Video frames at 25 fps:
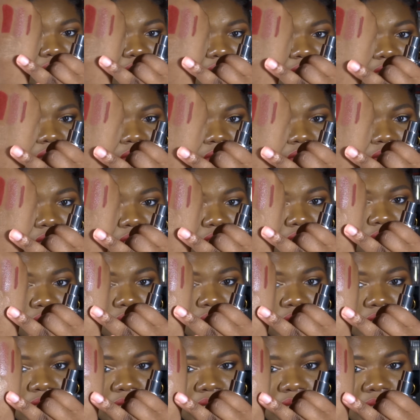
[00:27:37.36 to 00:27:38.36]
I don't think you
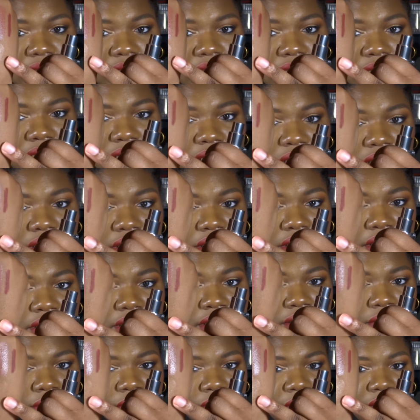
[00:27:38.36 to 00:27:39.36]
can
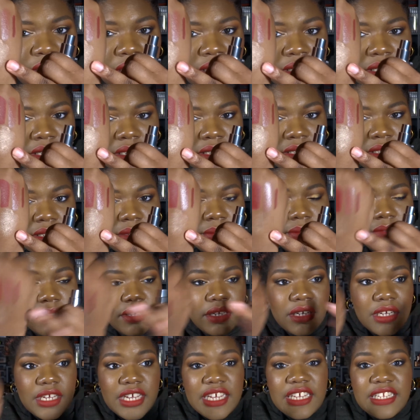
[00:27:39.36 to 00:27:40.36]
see really
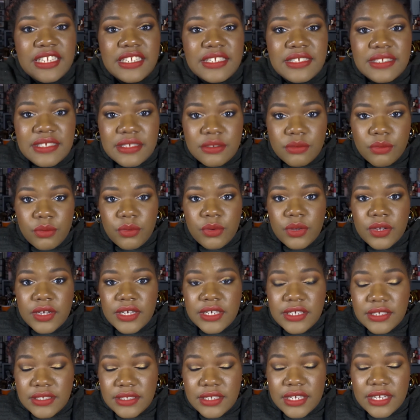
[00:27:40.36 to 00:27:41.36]
something, and this is what
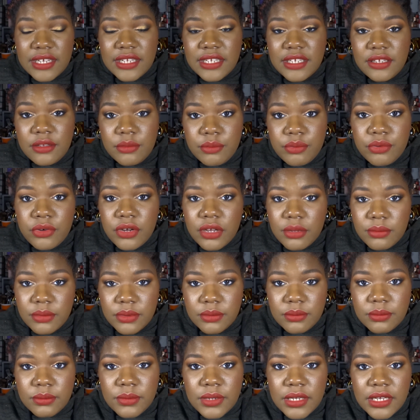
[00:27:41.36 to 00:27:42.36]
exactly the
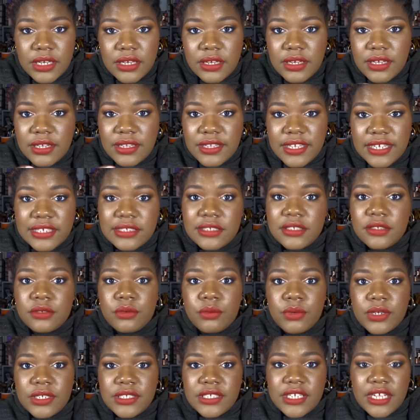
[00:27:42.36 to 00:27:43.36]
problem. That's
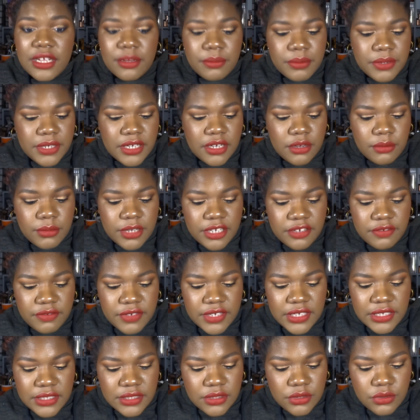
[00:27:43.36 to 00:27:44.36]
what's happening on my
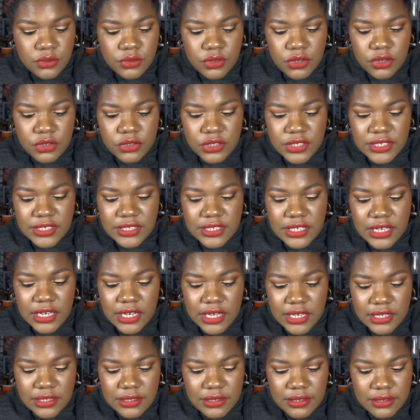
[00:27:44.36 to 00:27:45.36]
face. You can't see
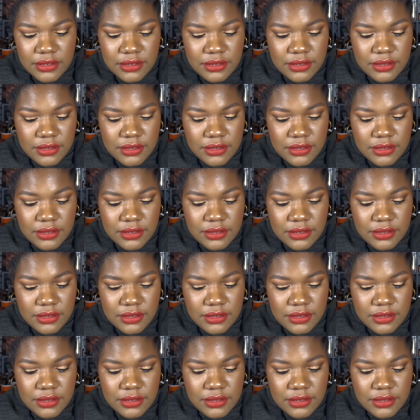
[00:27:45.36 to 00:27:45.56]
it.